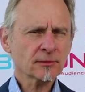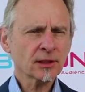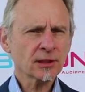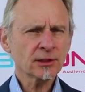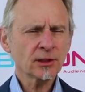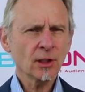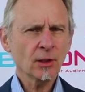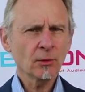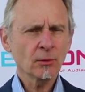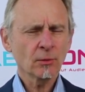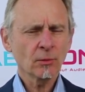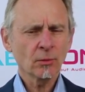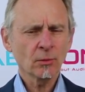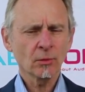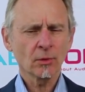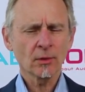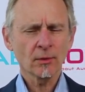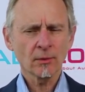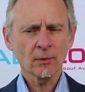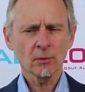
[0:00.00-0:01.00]
So
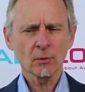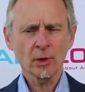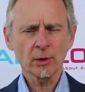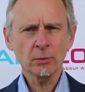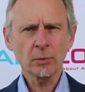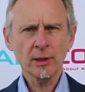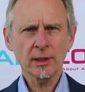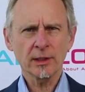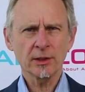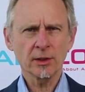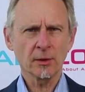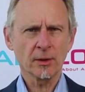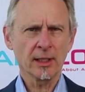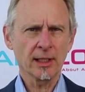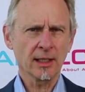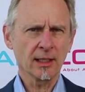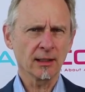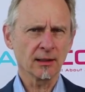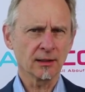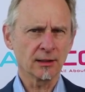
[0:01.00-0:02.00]
what we are
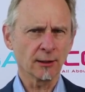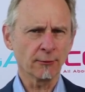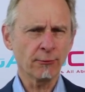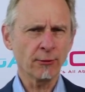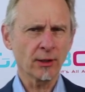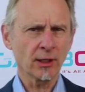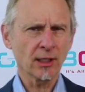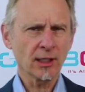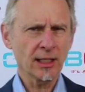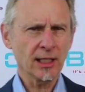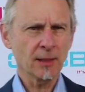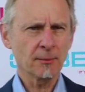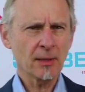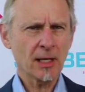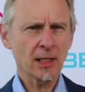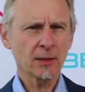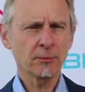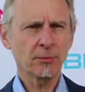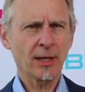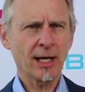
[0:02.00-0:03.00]
doing differently
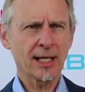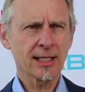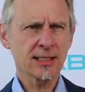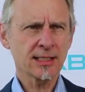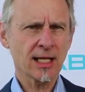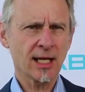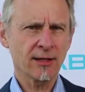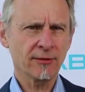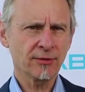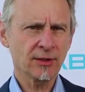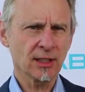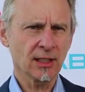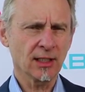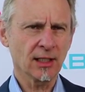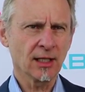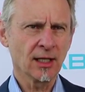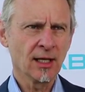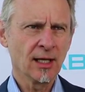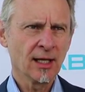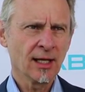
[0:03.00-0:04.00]
about brand safety
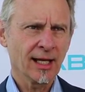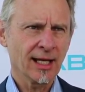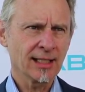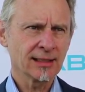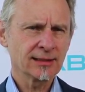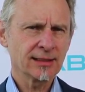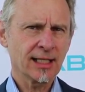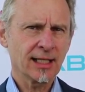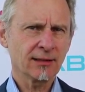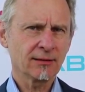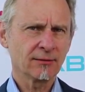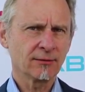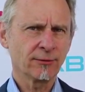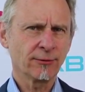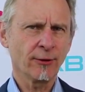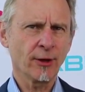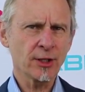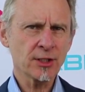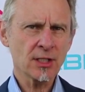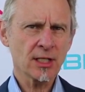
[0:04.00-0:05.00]
is that,
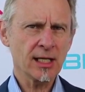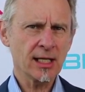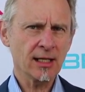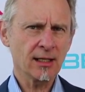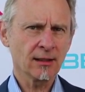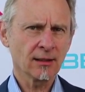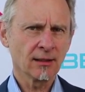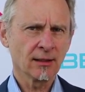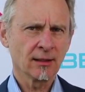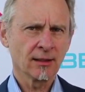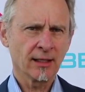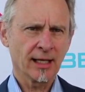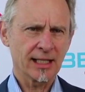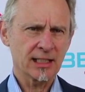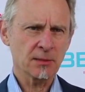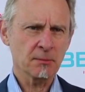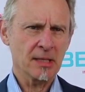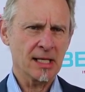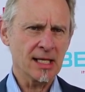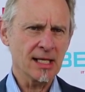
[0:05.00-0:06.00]
firstly,
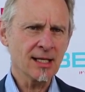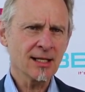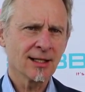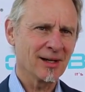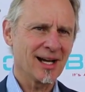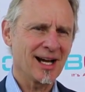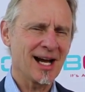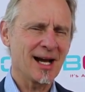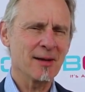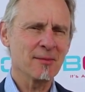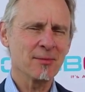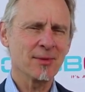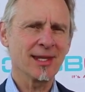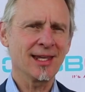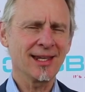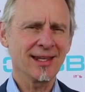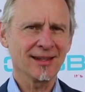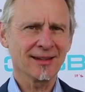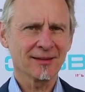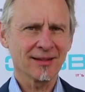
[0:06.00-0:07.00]
it's me. I'm
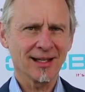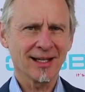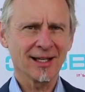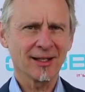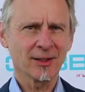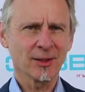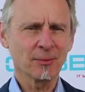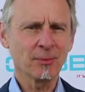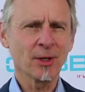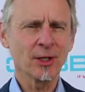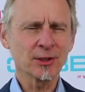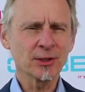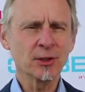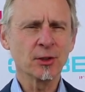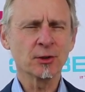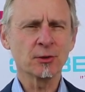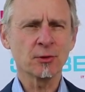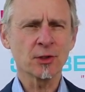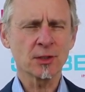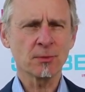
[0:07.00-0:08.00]
the person
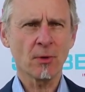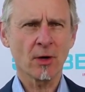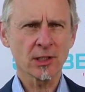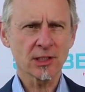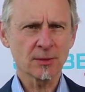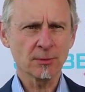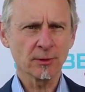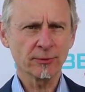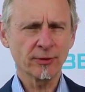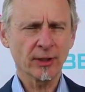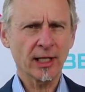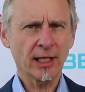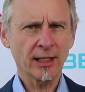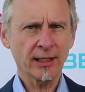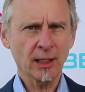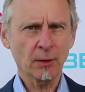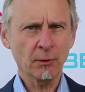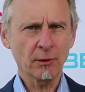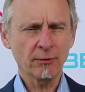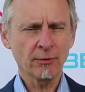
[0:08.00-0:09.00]
who's responsible for that. I
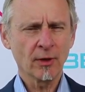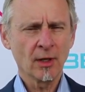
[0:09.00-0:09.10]
think